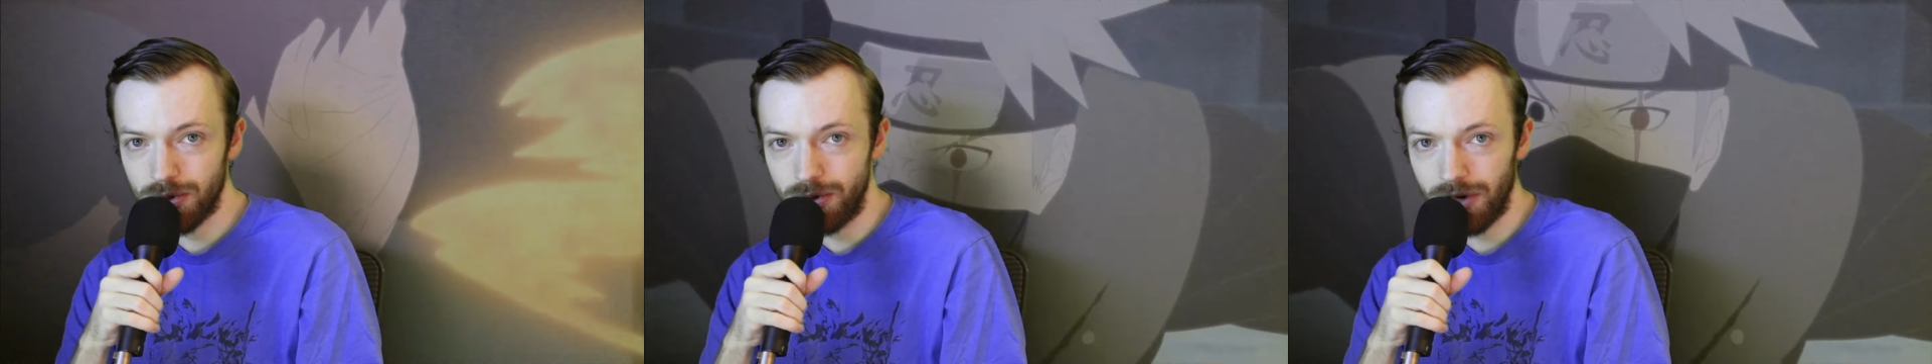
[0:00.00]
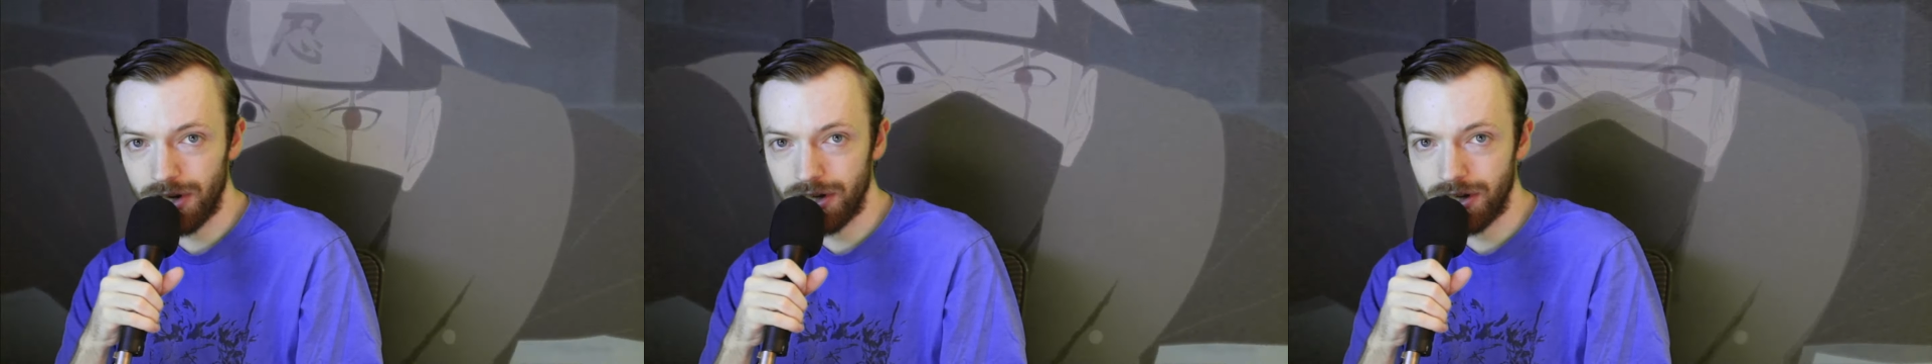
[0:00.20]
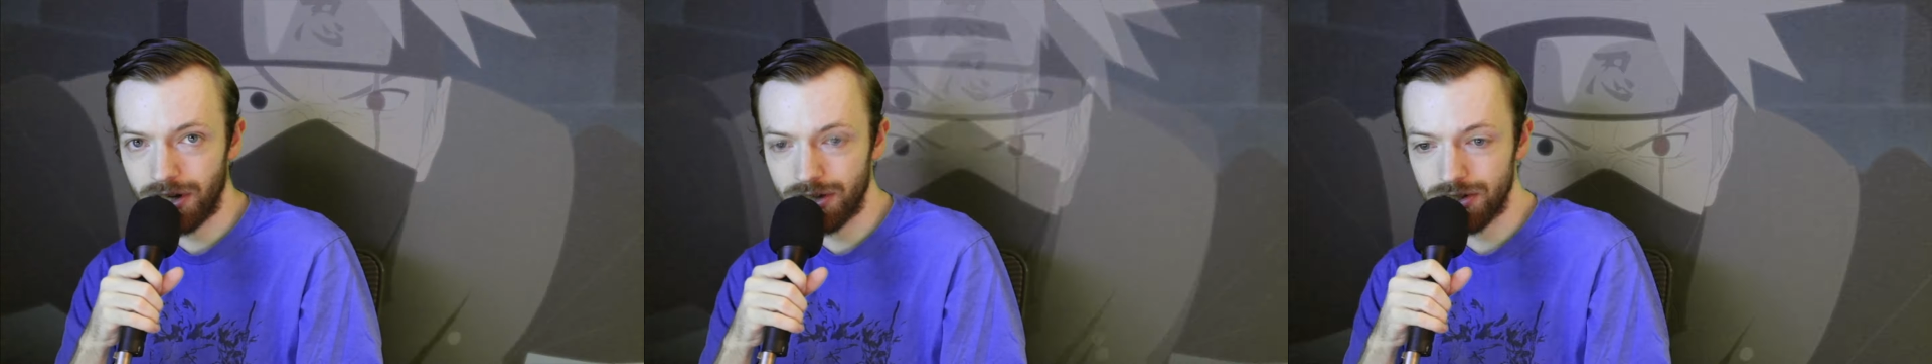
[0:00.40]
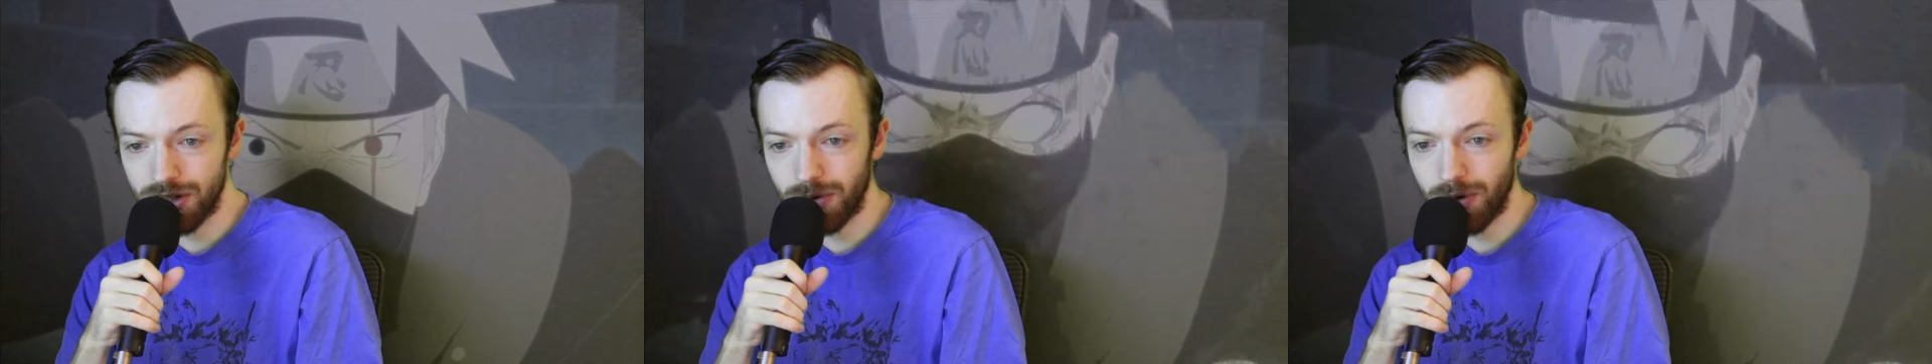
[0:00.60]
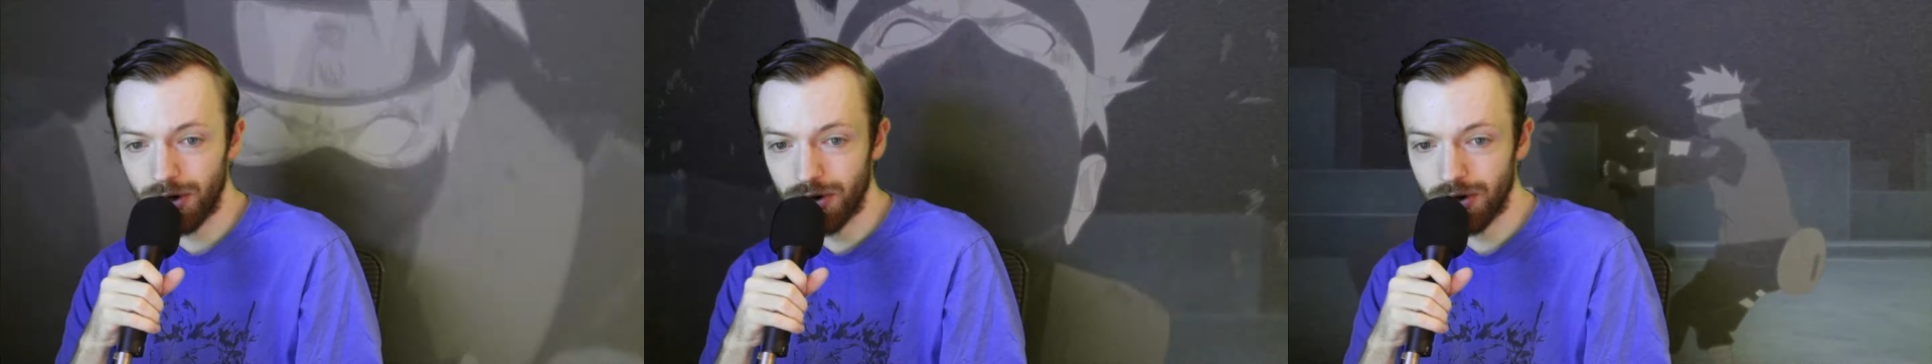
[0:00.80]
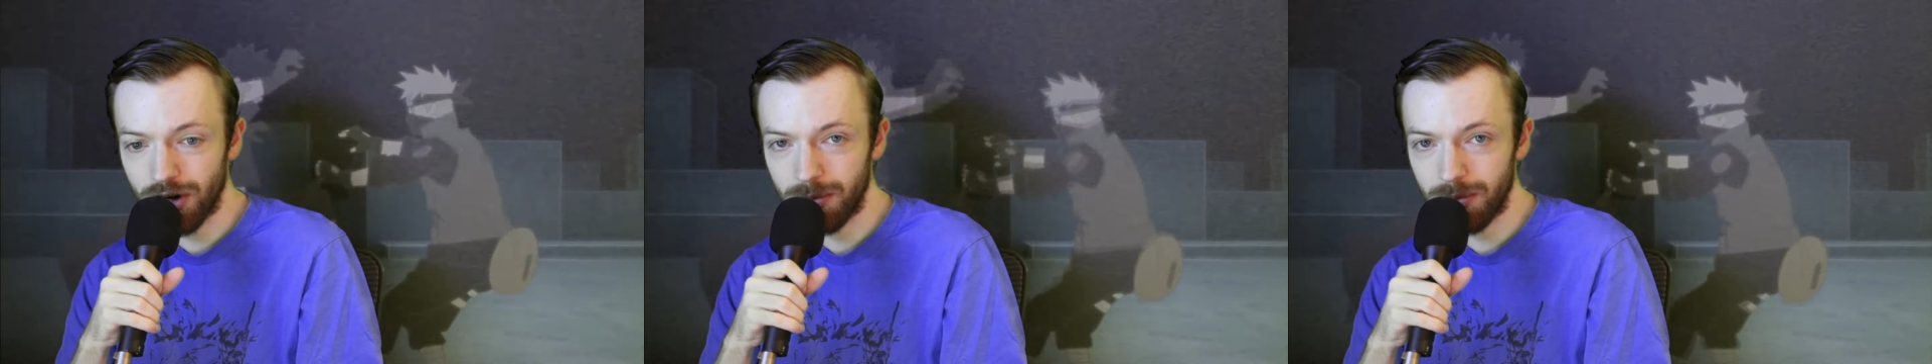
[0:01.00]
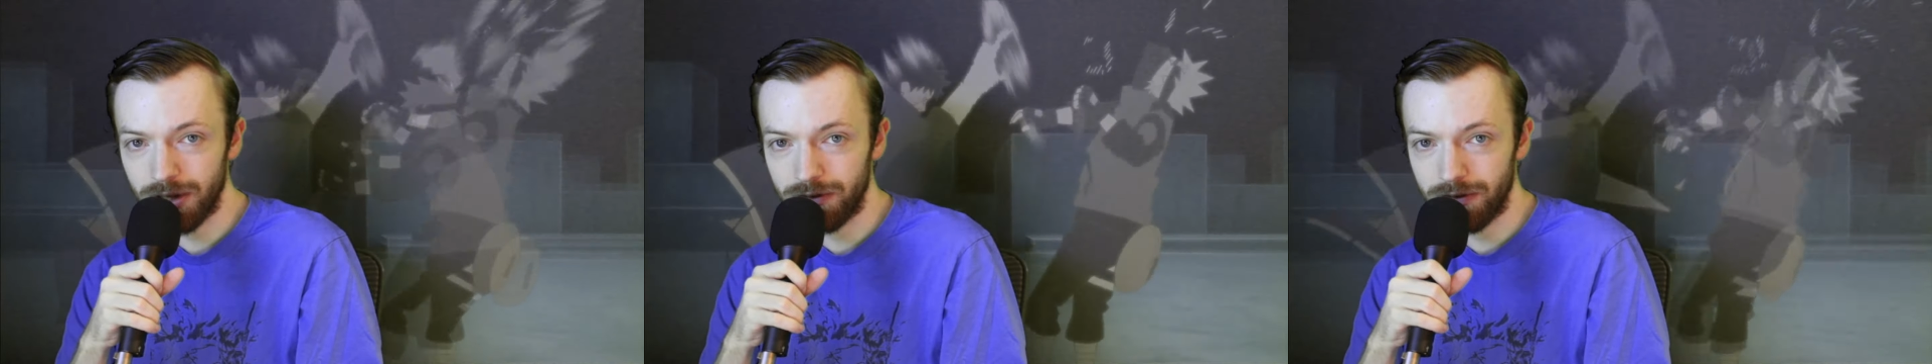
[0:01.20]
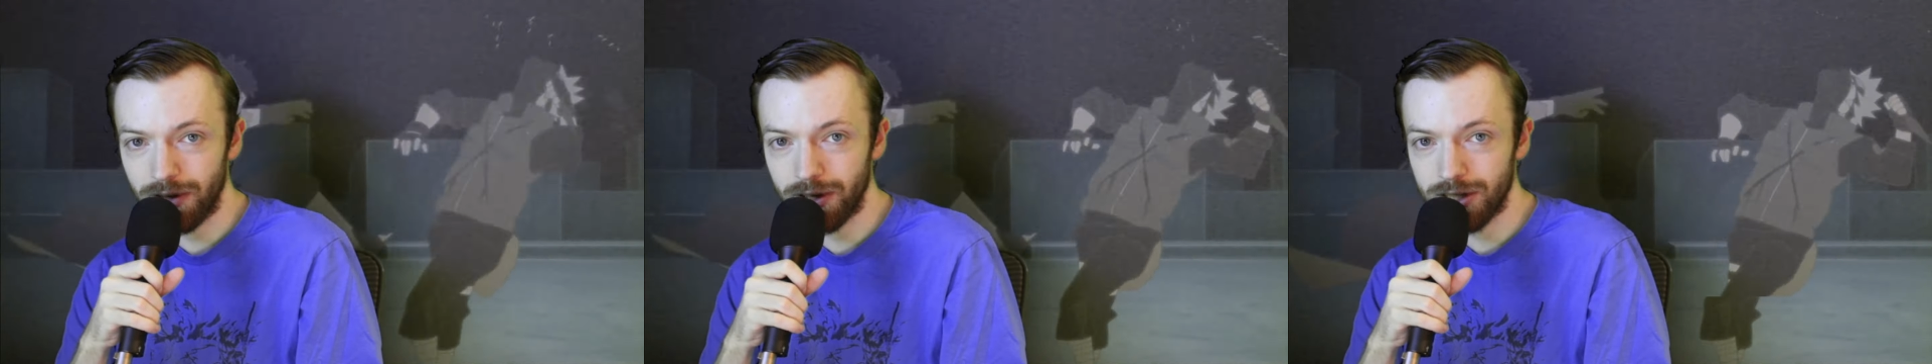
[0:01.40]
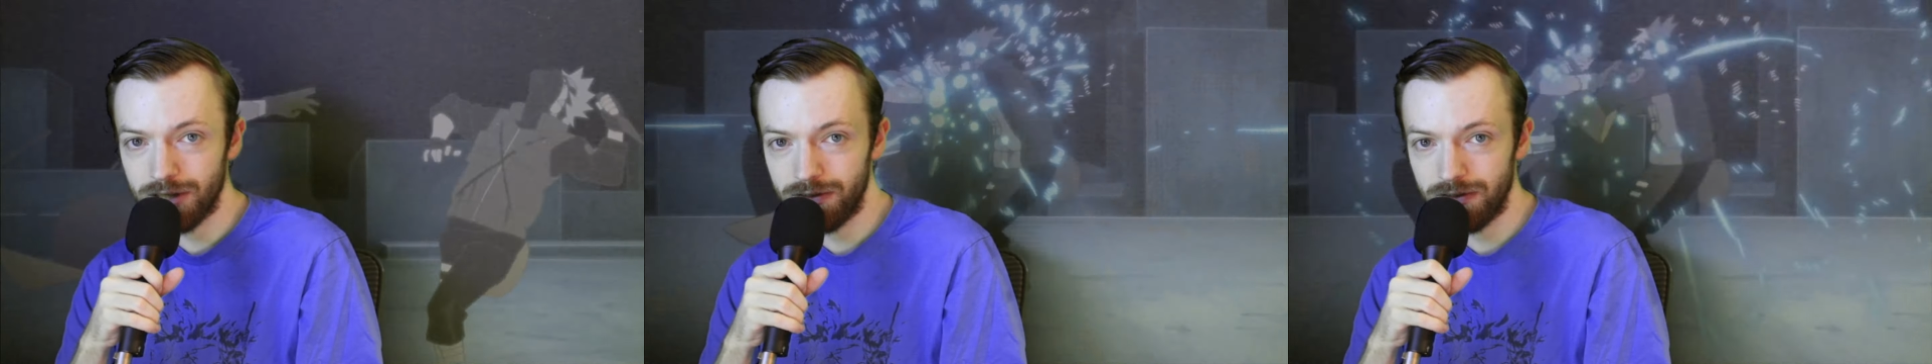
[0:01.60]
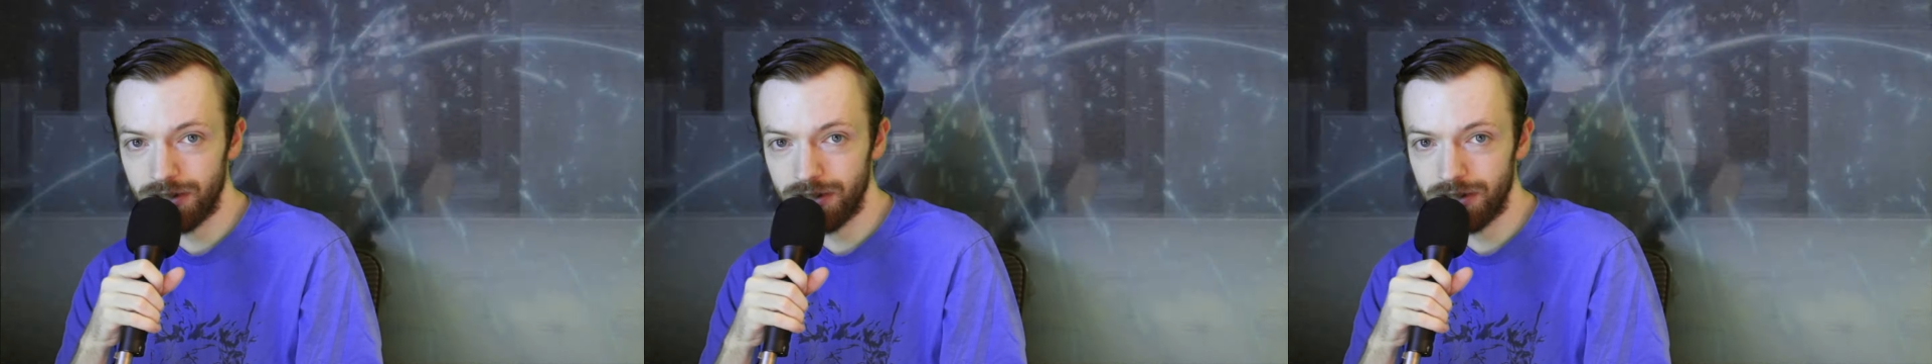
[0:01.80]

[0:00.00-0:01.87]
and yet so incredibly effective